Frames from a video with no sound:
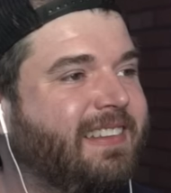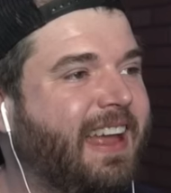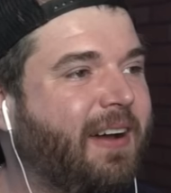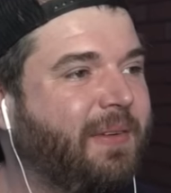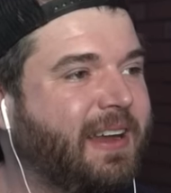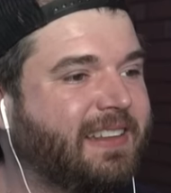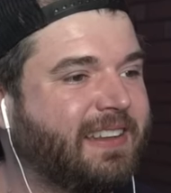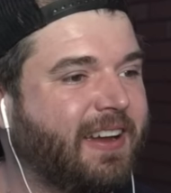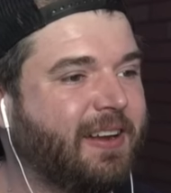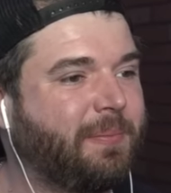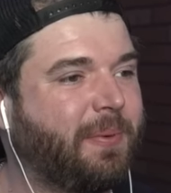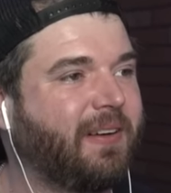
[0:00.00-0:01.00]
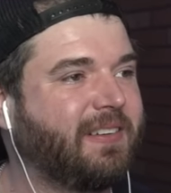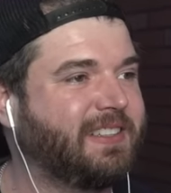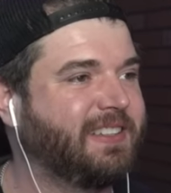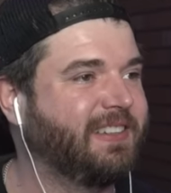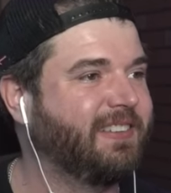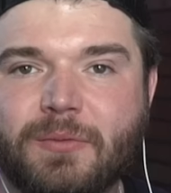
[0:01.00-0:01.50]
Now we get to go to part
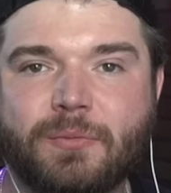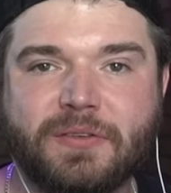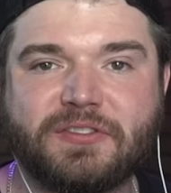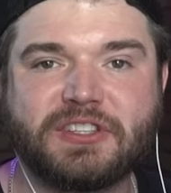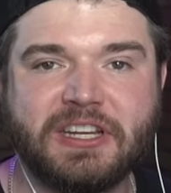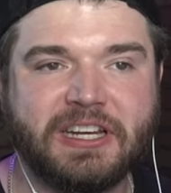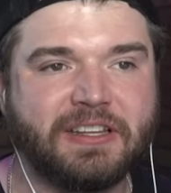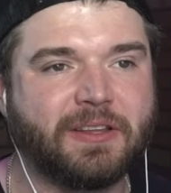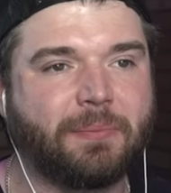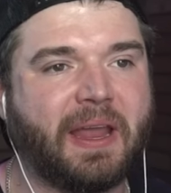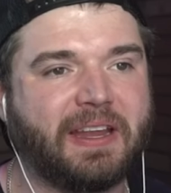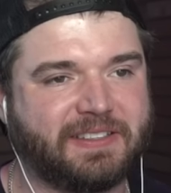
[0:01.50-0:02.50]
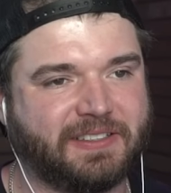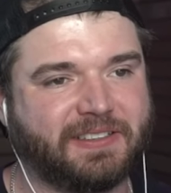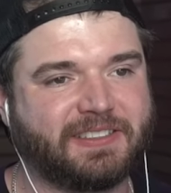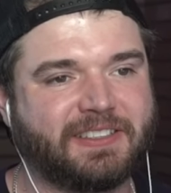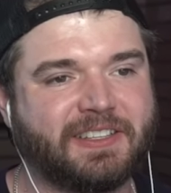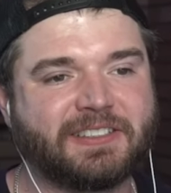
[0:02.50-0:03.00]
two. We've seen the
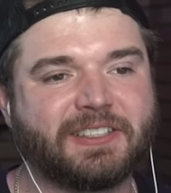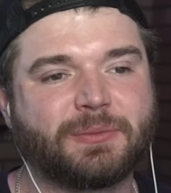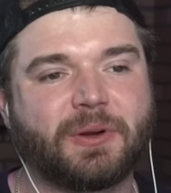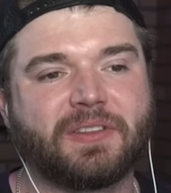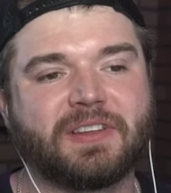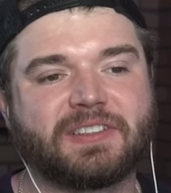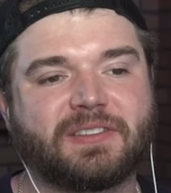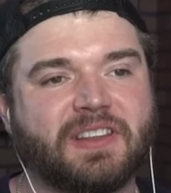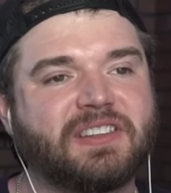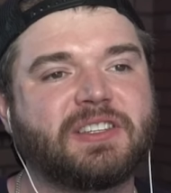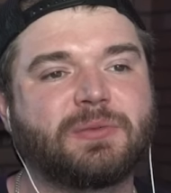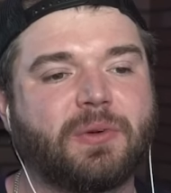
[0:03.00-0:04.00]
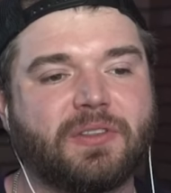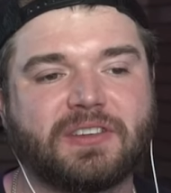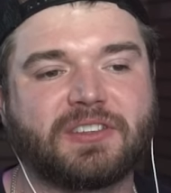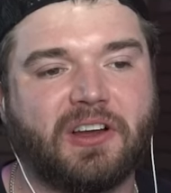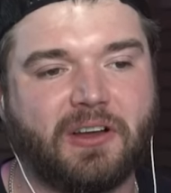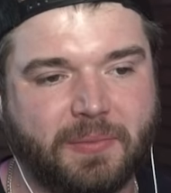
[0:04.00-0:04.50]
paintings. This is where this this is where this
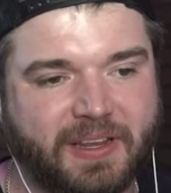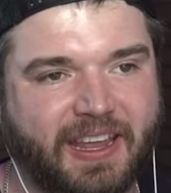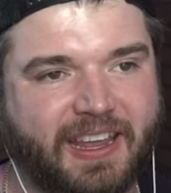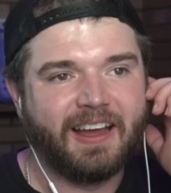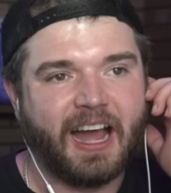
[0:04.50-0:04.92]
all began.